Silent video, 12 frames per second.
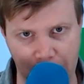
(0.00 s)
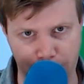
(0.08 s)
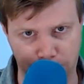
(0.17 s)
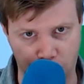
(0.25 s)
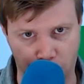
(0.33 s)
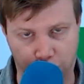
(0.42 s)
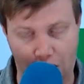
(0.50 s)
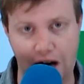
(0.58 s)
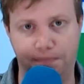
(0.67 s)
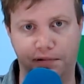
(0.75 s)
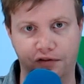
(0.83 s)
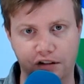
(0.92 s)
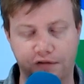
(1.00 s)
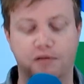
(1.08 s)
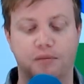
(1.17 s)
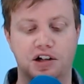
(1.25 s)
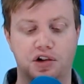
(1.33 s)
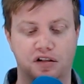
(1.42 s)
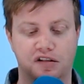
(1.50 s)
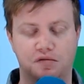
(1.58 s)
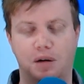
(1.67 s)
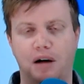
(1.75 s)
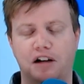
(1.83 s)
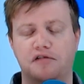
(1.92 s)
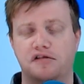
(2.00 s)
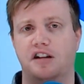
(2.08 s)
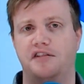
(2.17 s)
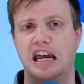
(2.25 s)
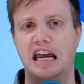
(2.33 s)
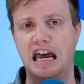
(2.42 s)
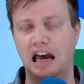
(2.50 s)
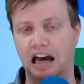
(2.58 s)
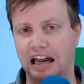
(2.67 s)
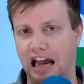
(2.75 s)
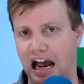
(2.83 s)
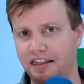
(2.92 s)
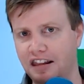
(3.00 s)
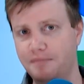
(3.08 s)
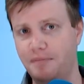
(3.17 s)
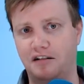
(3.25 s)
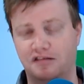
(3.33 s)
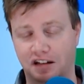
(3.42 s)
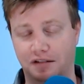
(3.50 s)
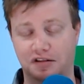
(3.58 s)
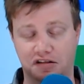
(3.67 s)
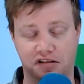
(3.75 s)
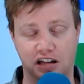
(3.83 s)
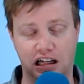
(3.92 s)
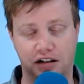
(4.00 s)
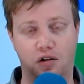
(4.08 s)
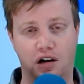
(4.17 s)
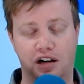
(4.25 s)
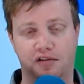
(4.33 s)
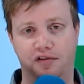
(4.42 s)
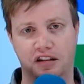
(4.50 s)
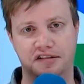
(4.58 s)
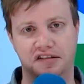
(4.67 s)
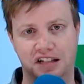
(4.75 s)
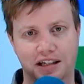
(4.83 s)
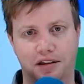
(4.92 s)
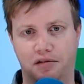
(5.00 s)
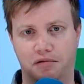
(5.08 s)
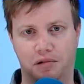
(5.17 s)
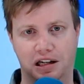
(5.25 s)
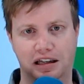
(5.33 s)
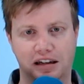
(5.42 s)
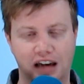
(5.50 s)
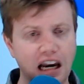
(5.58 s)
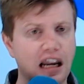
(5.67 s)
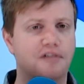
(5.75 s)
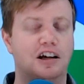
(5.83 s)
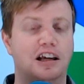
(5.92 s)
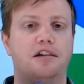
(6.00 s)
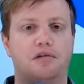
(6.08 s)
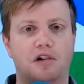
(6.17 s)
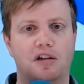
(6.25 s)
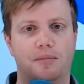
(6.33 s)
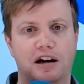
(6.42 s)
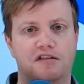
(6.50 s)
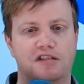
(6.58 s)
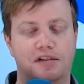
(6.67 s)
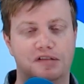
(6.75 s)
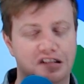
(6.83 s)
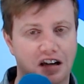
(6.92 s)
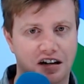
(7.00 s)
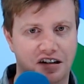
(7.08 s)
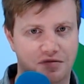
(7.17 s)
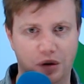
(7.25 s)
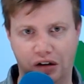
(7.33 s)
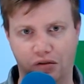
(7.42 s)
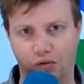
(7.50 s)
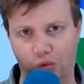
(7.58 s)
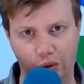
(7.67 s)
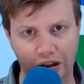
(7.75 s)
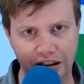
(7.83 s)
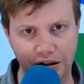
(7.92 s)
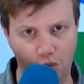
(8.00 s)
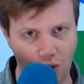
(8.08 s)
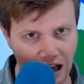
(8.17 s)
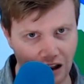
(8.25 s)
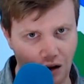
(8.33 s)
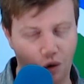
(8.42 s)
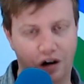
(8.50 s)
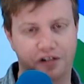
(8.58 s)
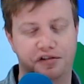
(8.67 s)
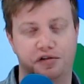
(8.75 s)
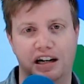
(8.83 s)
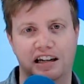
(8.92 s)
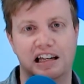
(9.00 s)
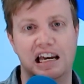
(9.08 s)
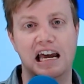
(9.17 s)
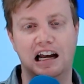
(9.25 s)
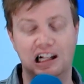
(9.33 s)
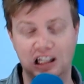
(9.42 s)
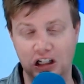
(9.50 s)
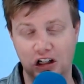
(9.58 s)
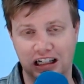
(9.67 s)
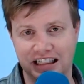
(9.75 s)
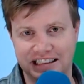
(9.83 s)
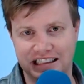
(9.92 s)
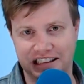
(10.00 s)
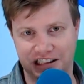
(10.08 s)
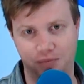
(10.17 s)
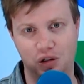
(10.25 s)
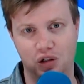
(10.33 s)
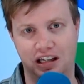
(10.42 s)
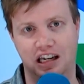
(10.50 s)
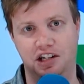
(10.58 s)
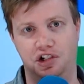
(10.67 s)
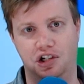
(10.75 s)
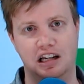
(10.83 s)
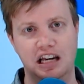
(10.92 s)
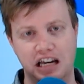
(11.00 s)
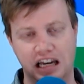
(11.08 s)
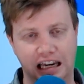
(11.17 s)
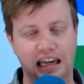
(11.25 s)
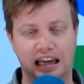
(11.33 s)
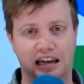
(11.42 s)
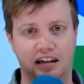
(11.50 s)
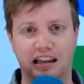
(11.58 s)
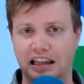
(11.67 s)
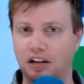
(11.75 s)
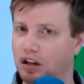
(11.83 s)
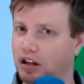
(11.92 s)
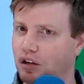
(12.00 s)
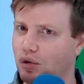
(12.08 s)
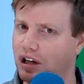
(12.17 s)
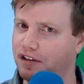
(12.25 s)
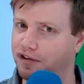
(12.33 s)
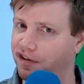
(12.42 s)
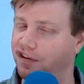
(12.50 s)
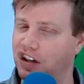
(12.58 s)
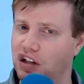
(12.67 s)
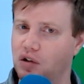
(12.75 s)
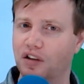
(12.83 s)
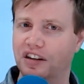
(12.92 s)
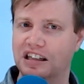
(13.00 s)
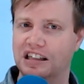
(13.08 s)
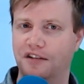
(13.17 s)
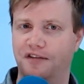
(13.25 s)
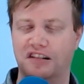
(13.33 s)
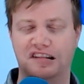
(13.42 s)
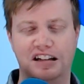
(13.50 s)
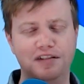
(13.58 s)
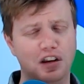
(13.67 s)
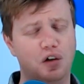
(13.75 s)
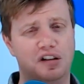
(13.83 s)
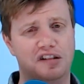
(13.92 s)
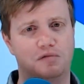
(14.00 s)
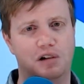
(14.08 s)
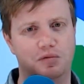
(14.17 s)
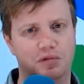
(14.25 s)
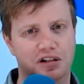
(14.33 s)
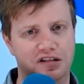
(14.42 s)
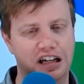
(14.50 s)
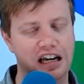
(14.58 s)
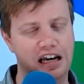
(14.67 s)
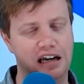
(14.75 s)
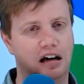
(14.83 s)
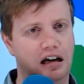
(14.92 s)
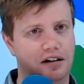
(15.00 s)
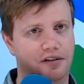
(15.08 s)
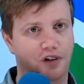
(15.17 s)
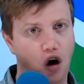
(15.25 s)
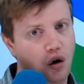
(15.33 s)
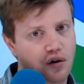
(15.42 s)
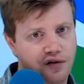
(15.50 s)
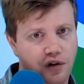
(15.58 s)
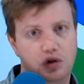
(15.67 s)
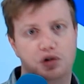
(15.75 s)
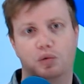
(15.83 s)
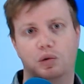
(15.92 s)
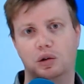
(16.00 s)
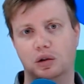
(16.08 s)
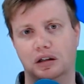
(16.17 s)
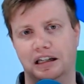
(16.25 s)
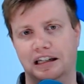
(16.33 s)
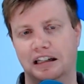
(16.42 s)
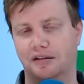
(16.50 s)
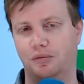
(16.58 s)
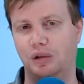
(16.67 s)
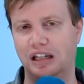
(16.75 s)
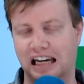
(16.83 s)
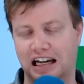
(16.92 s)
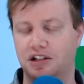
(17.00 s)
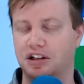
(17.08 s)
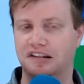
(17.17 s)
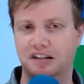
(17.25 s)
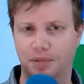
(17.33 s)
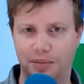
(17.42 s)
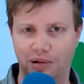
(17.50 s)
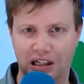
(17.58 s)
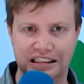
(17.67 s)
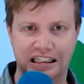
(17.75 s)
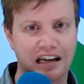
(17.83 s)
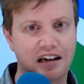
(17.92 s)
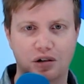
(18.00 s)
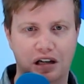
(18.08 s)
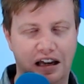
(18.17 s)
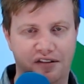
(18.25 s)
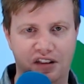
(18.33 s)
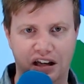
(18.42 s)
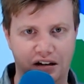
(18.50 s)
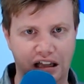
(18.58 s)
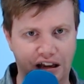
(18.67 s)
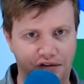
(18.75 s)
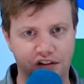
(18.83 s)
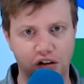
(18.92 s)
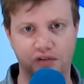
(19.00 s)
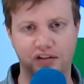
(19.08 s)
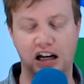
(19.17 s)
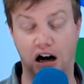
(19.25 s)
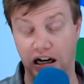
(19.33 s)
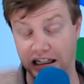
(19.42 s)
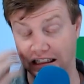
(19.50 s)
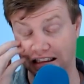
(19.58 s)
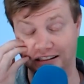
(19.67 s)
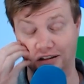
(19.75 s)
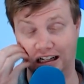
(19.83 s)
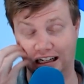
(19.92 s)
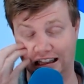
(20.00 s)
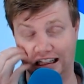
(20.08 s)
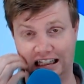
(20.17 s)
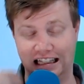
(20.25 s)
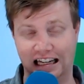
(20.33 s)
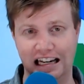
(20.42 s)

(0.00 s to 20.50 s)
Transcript: drop of information this week. Microsoft I, think Microsoft deserves a lot of credit for this E3. Not every E3 that Microsoft has done has been really well orchestrated, clear and concise communication, and, and like you could feel the difference. Even though this one was uh, all virtual and we didn't actually see people on stage or have that that feel of the audience or anything like that,